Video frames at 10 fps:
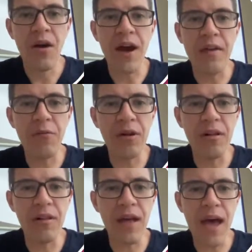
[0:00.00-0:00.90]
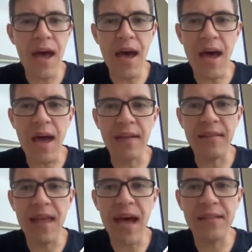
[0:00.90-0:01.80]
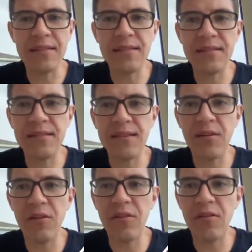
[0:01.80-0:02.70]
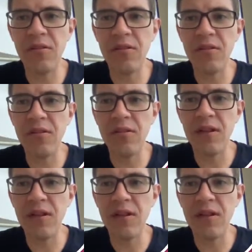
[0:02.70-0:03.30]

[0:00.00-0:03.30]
All right, well, that's all